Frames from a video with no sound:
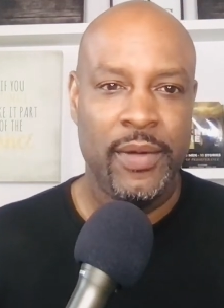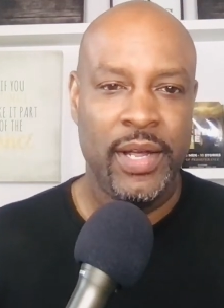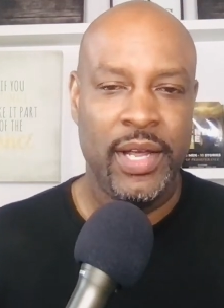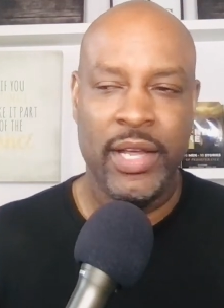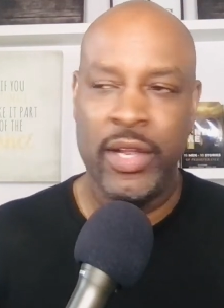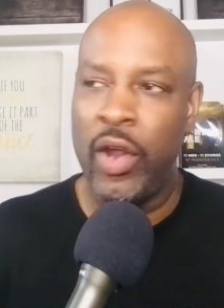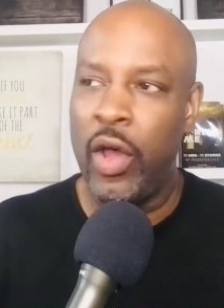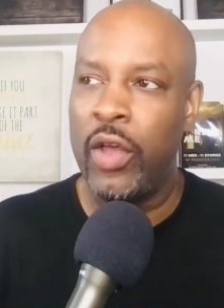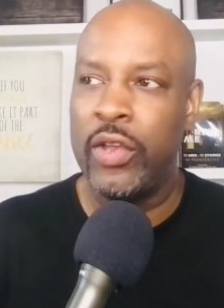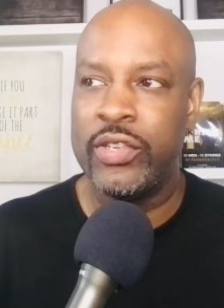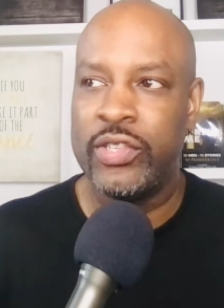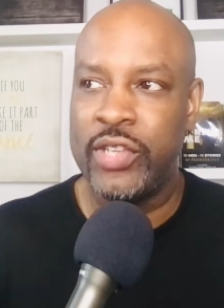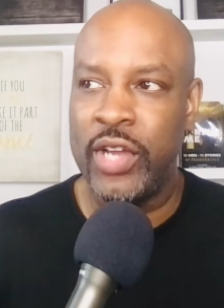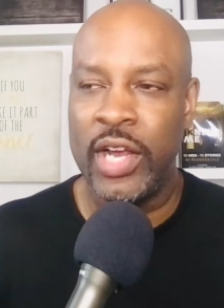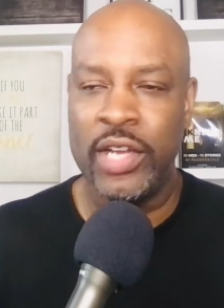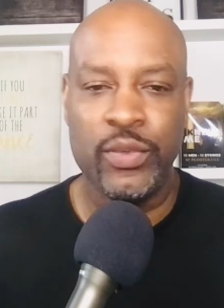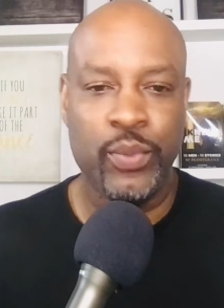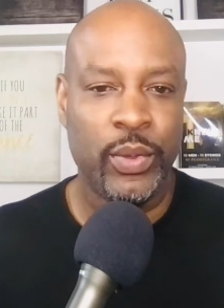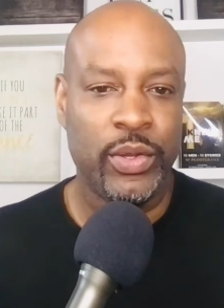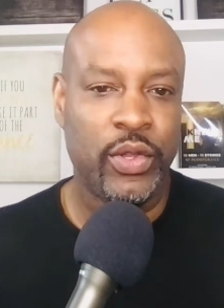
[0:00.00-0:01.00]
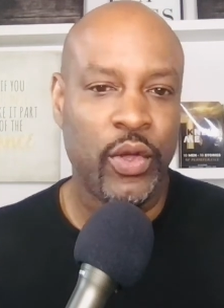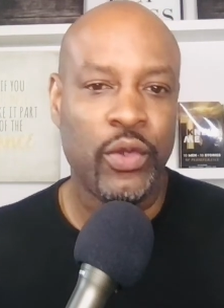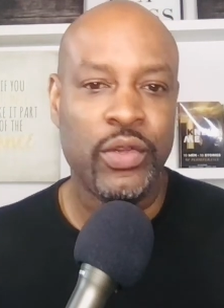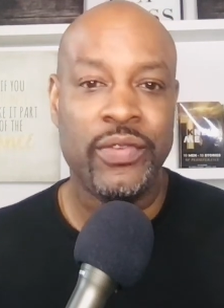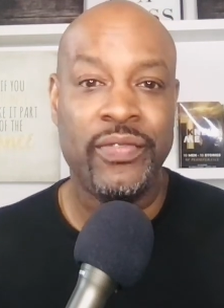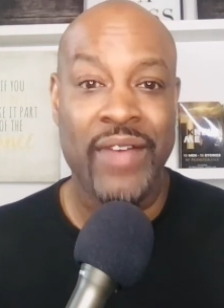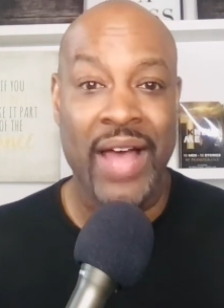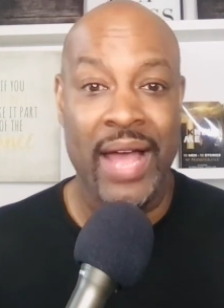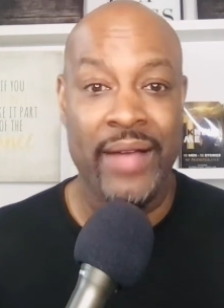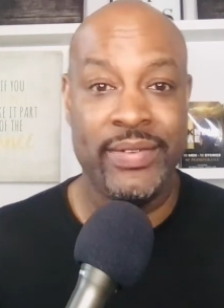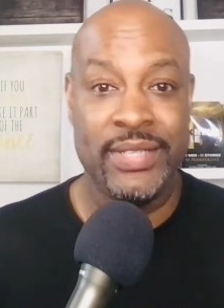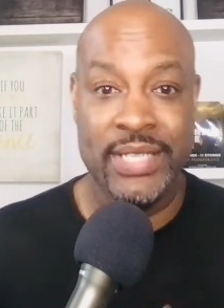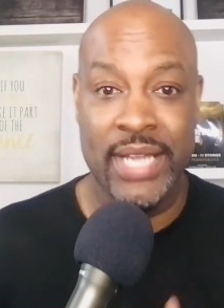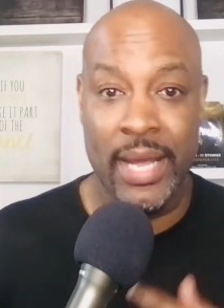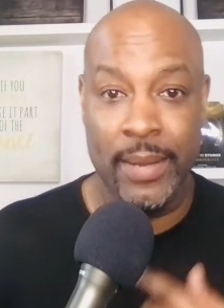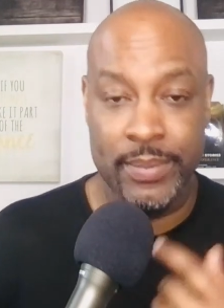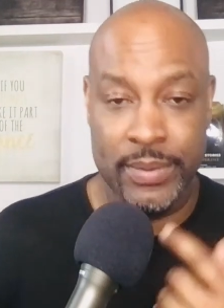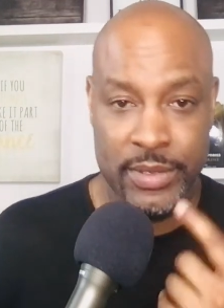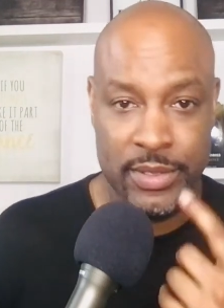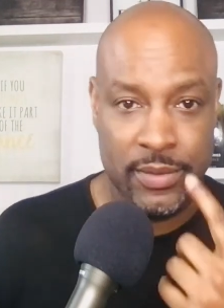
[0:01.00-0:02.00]
It all starts with those five
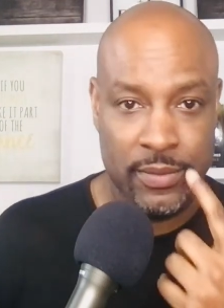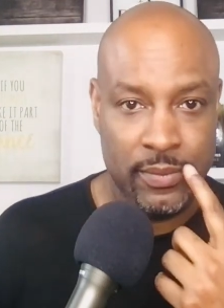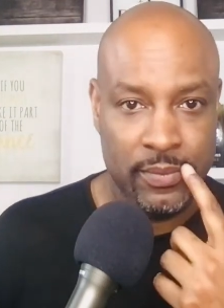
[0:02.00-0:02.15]
steps.